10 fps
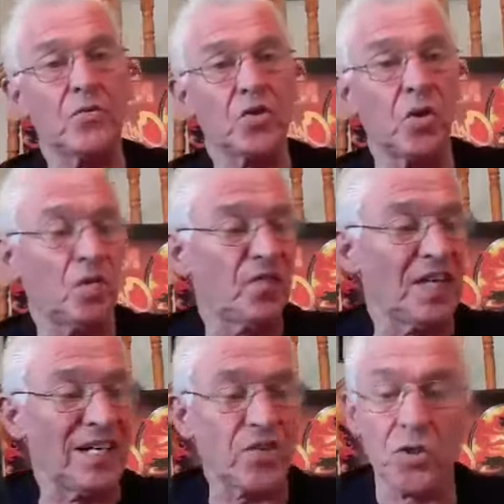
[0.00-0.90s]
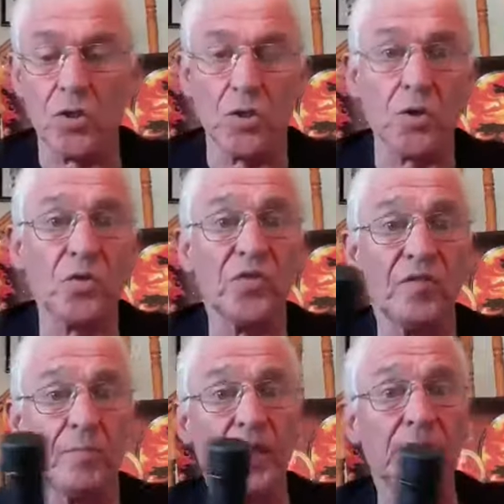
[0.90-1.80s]
So far, so good.
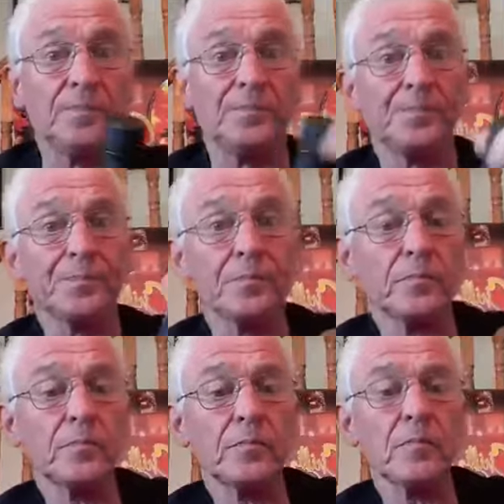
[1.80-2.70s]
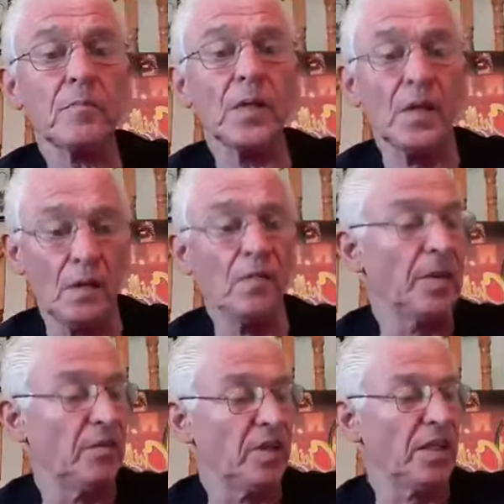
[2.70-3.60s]
They've
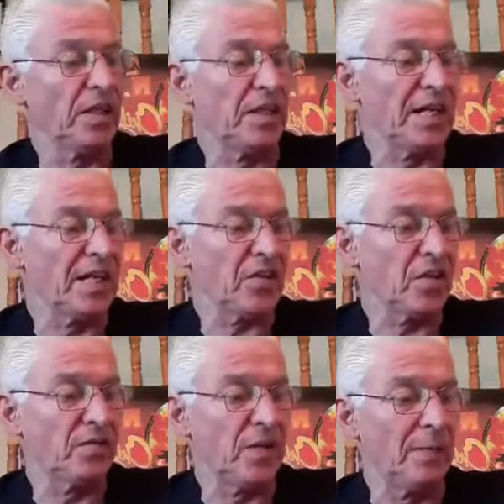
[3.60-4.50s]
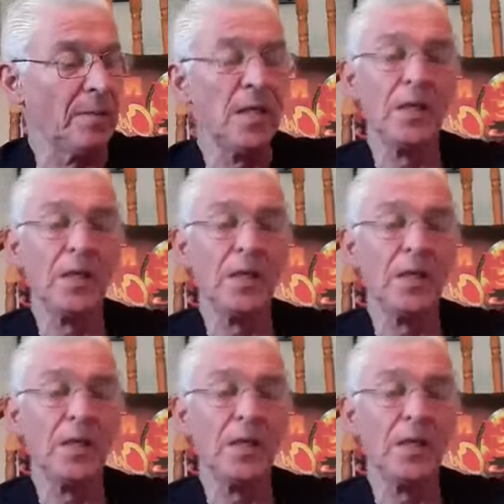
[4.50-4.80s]
been really nice of them.